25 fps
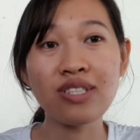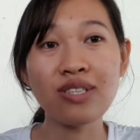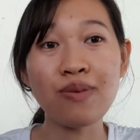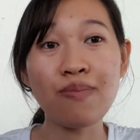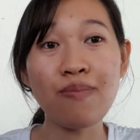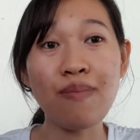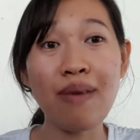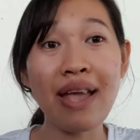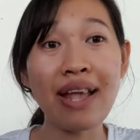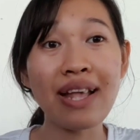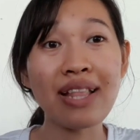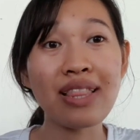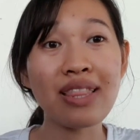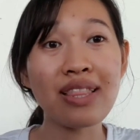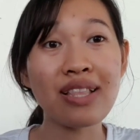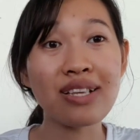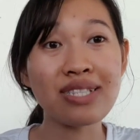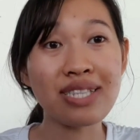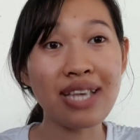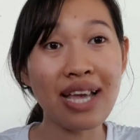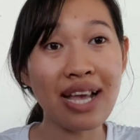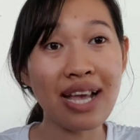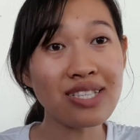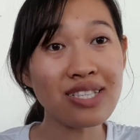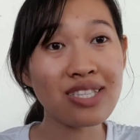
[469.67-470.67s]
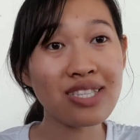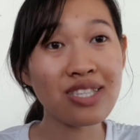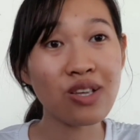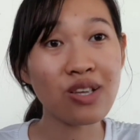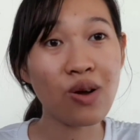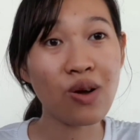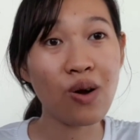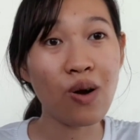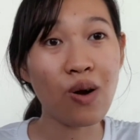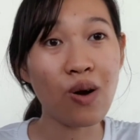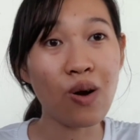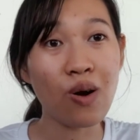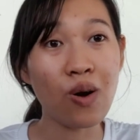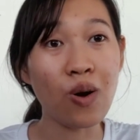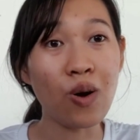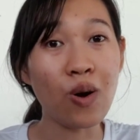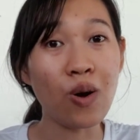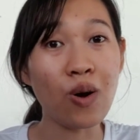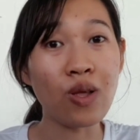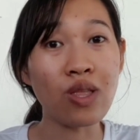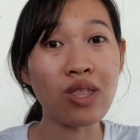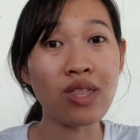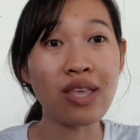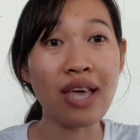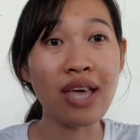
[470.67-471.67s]
to make the test
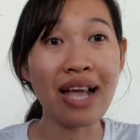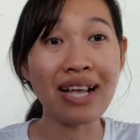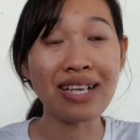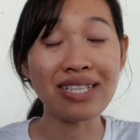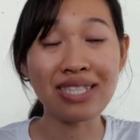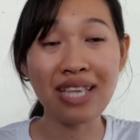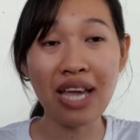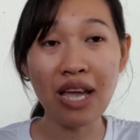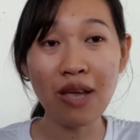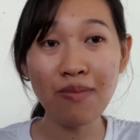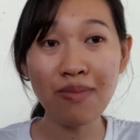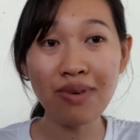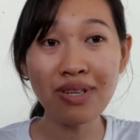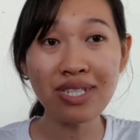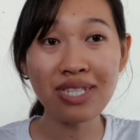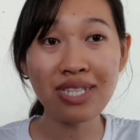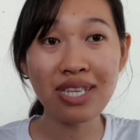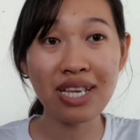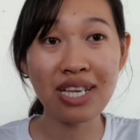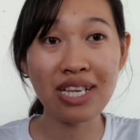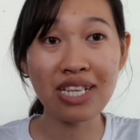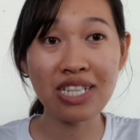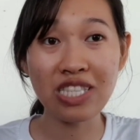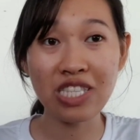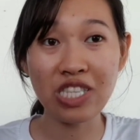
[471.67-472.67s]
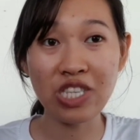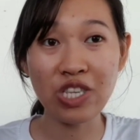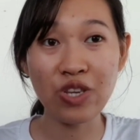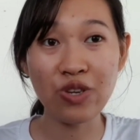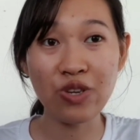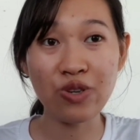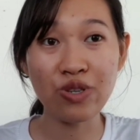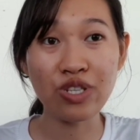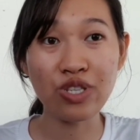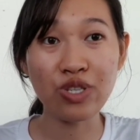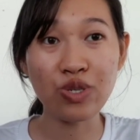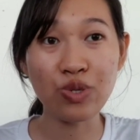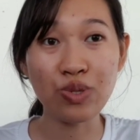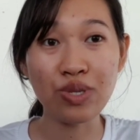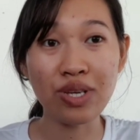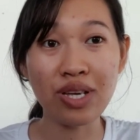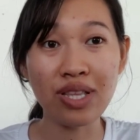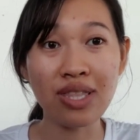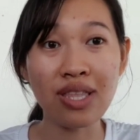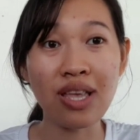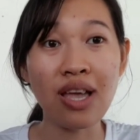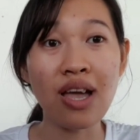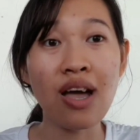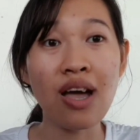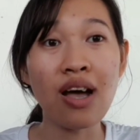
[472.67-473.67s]
or the assignment easier so
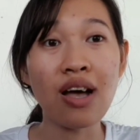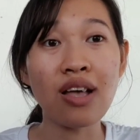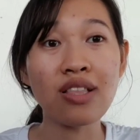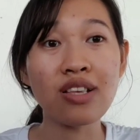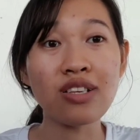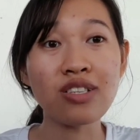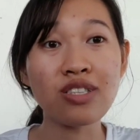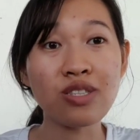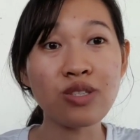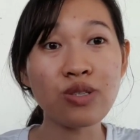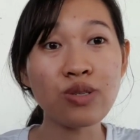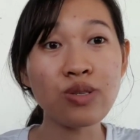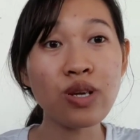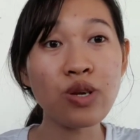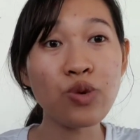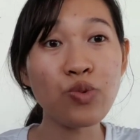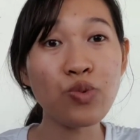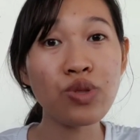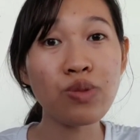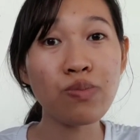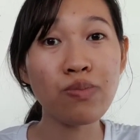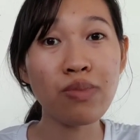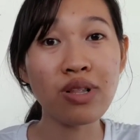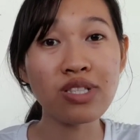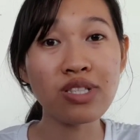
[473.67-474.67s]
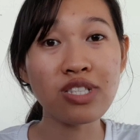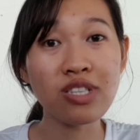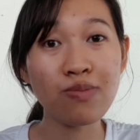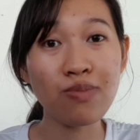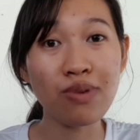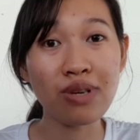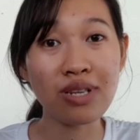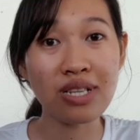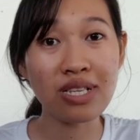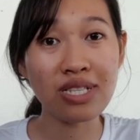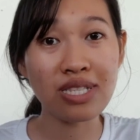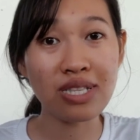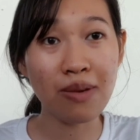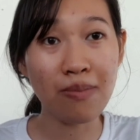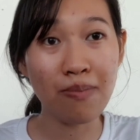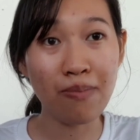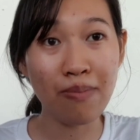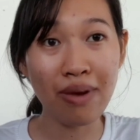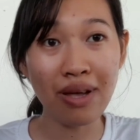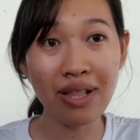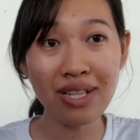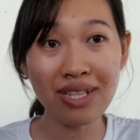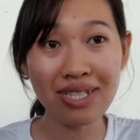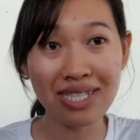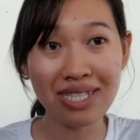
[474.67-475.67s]
that the student with multiple
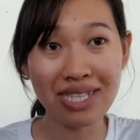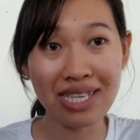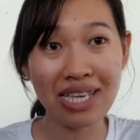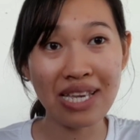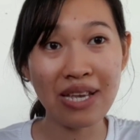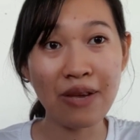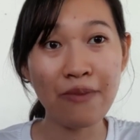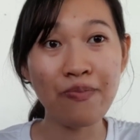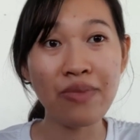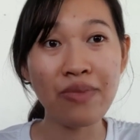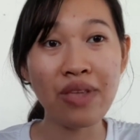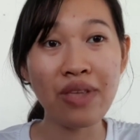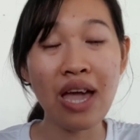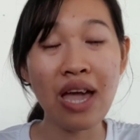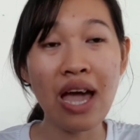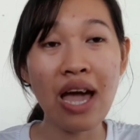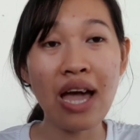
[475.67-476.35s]
disability